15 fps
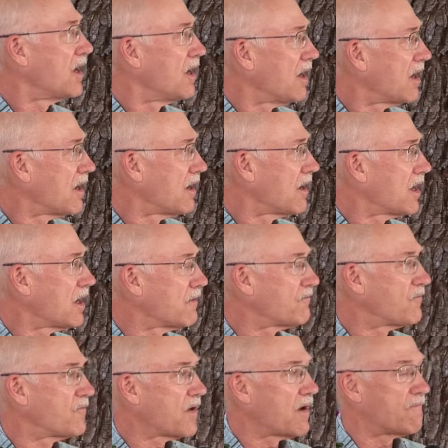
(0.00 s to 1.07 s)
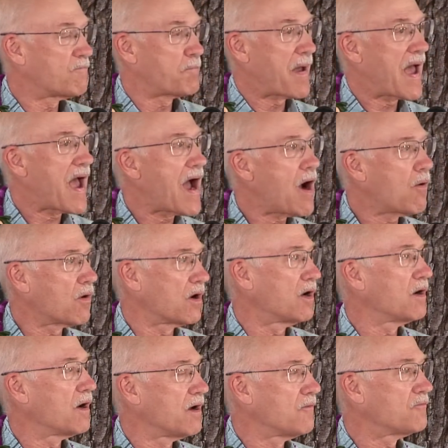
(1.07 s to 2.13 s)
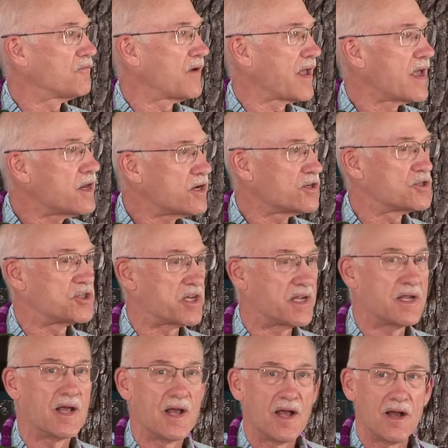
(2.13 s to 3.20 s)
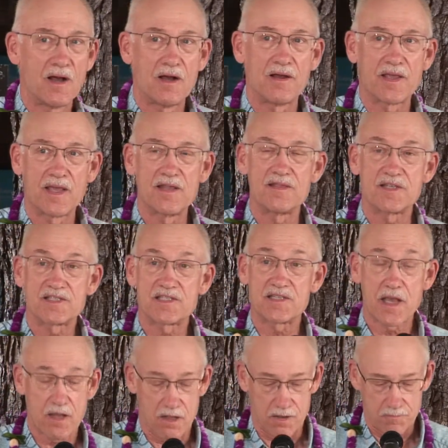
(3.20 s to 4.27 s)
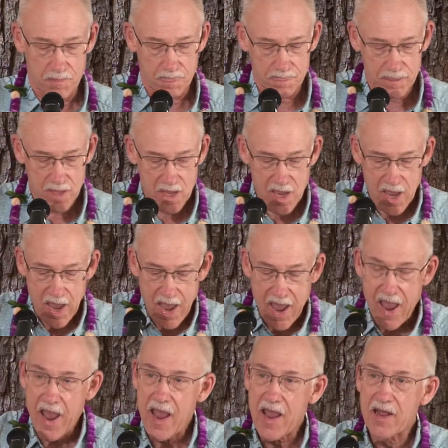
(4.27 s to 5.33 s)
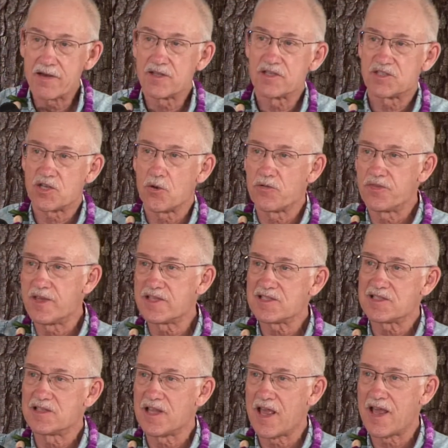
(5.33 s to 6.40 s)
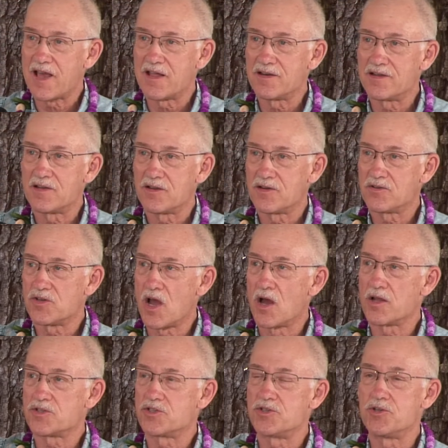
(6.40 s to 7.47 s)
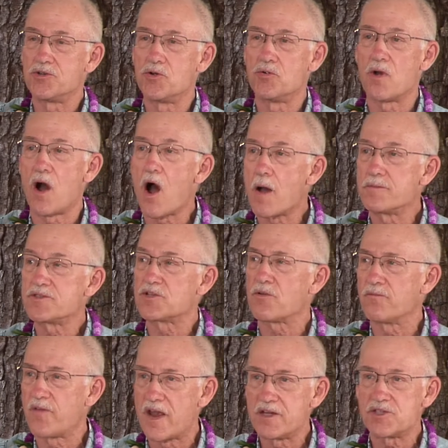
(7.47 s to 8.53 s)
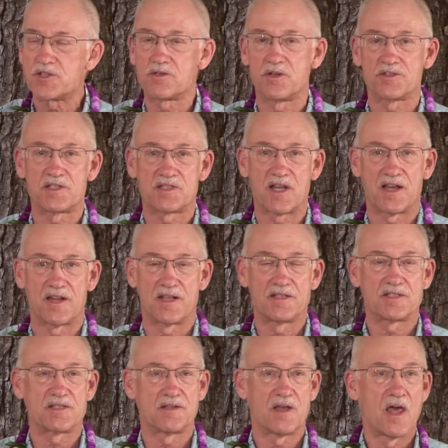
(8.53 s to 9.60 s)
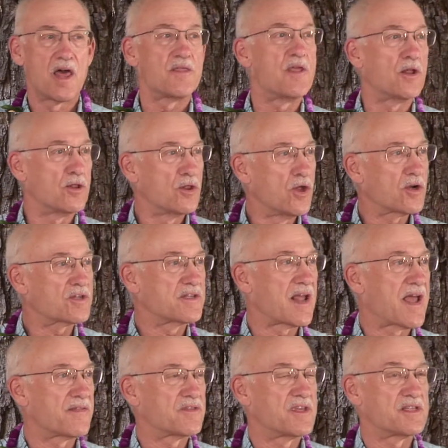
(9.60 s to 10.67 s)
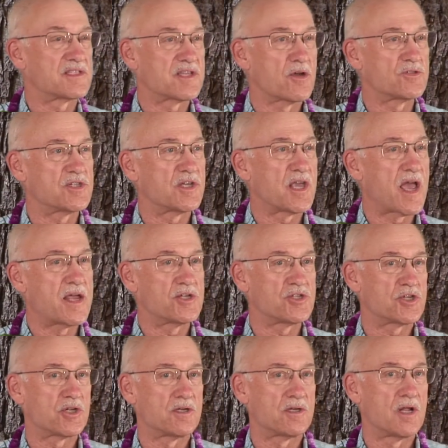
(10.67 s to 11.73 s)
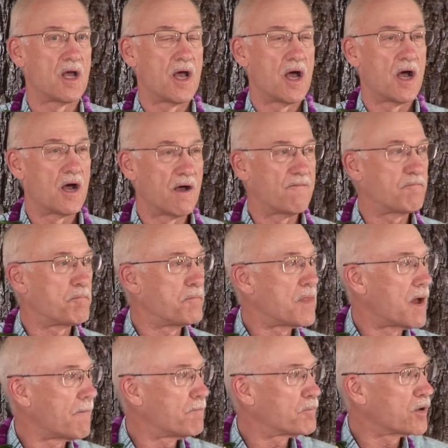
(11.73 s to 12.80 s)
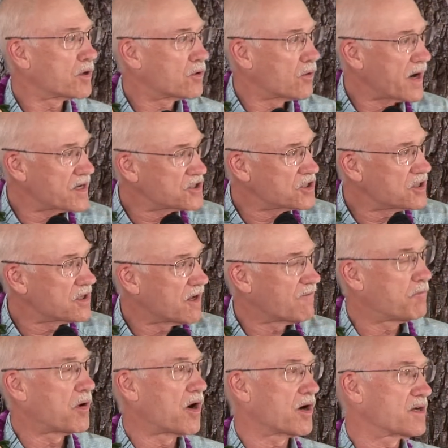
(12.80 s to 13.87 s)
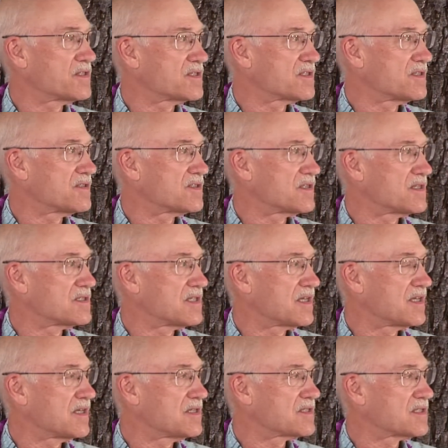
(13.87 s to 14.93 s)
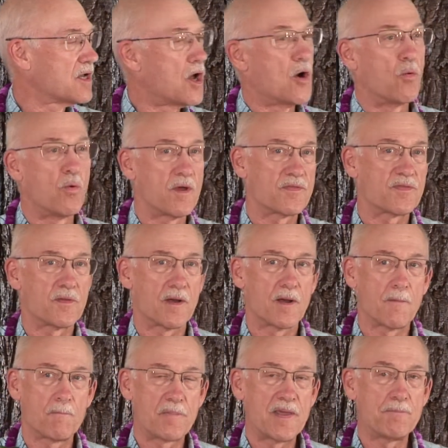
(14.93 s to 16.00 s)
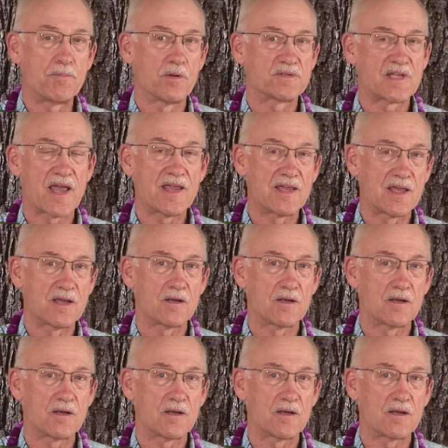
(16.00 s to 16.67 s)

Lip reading: of power, of energy in the cell. And so this led to observational studies that looked at the association of progression of Parkinson's disease with people taking